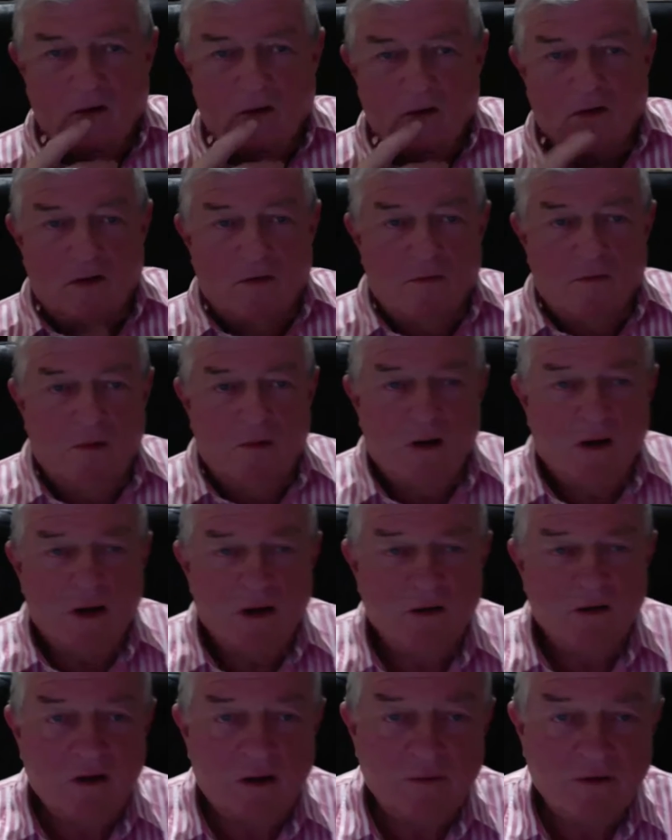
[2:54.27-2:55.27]
Look,
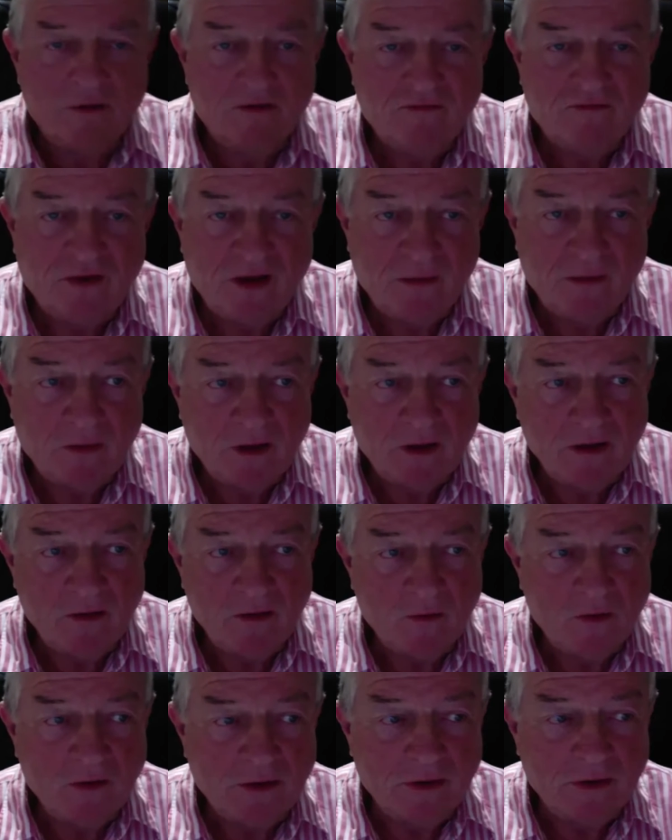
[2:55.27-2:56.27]
I grew up in a
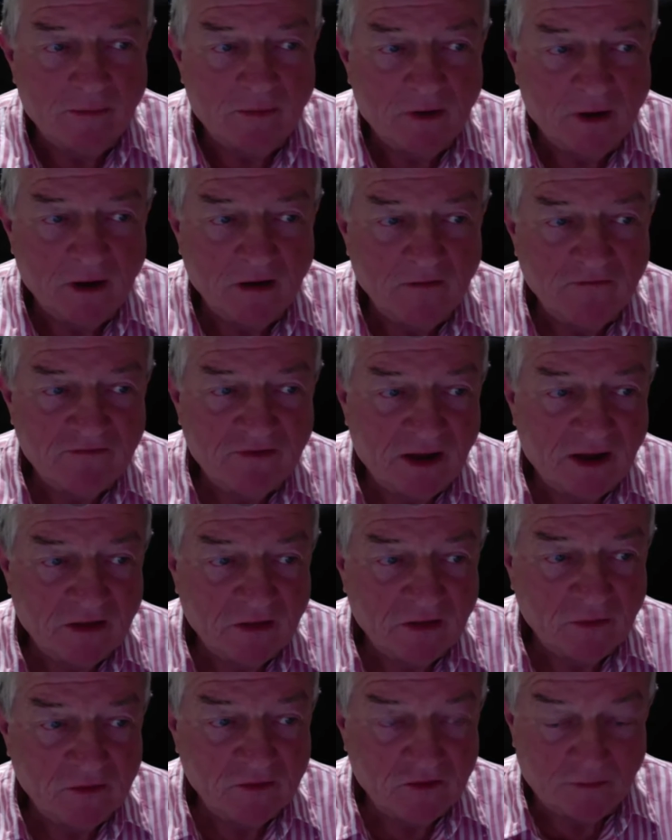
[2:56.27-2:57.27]
family where my
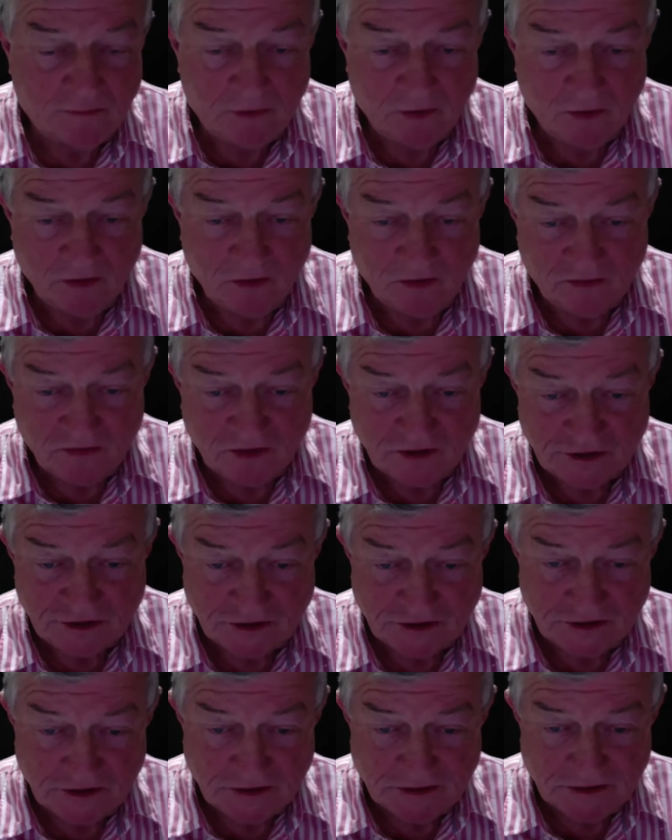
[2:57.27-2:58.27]
father was a
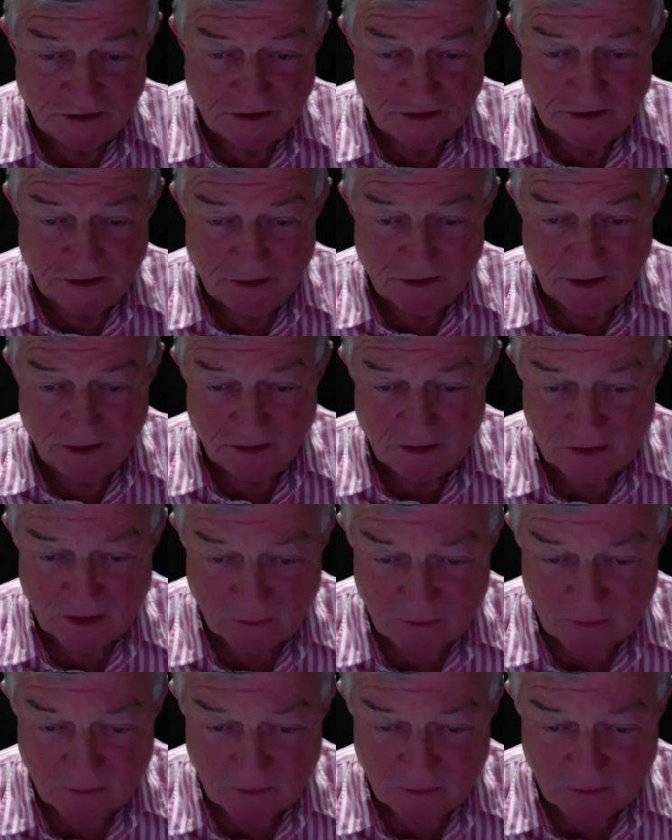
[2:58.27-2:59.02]
politician at